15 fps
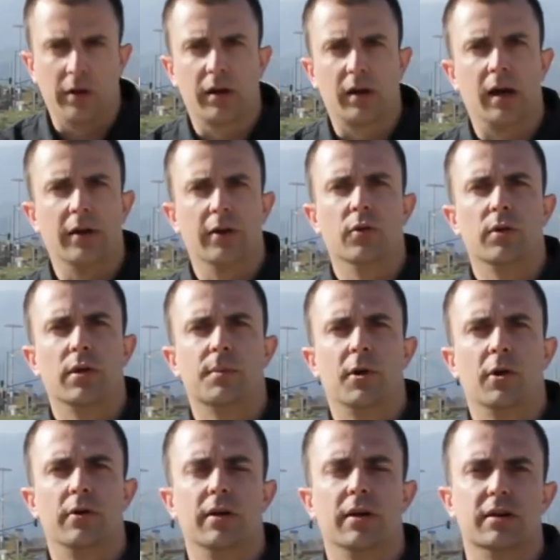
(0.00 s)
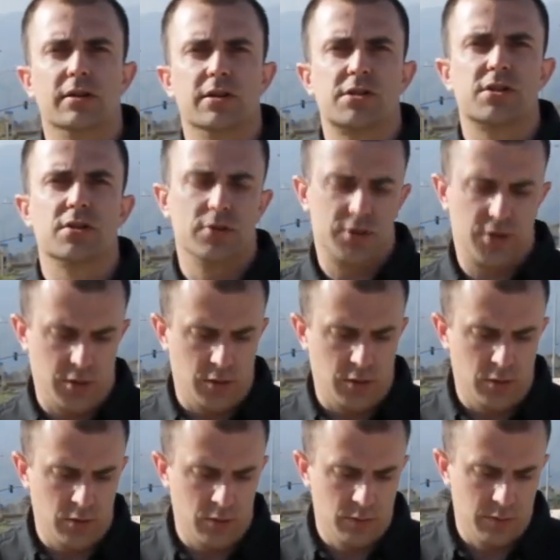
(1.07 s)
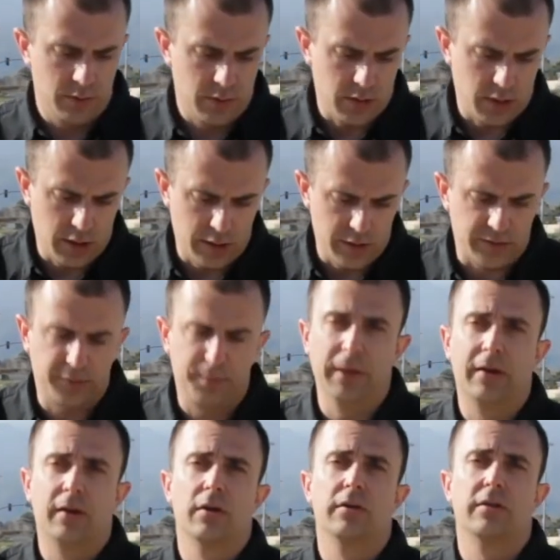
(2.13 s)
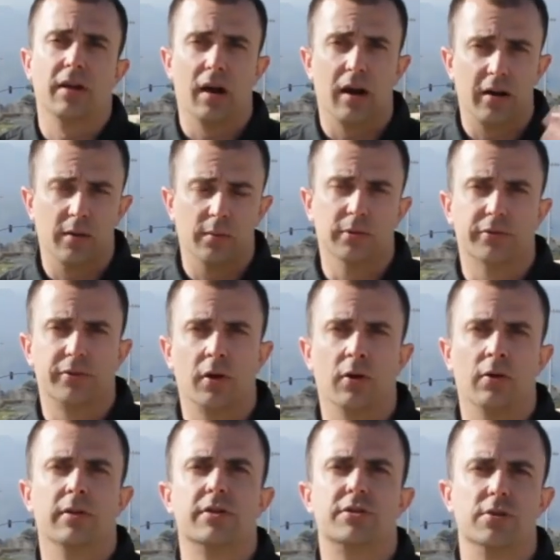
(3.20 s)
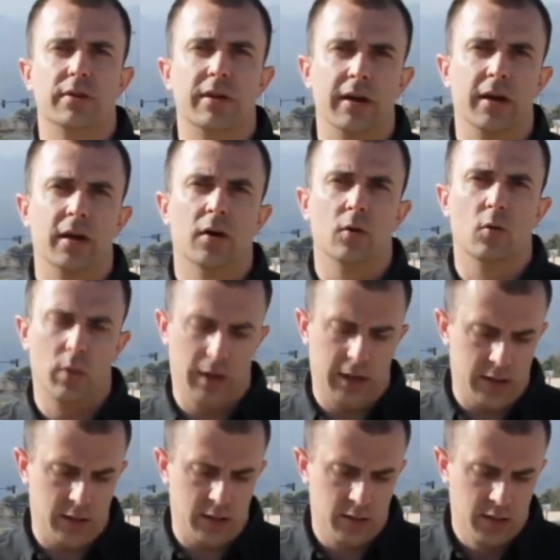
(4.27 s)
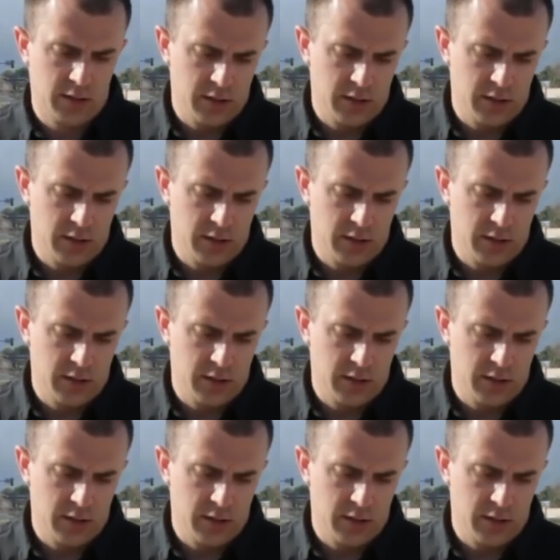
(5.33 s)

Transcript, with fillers: in continuity mode, in addition to the speaker, the audible tone that you hear when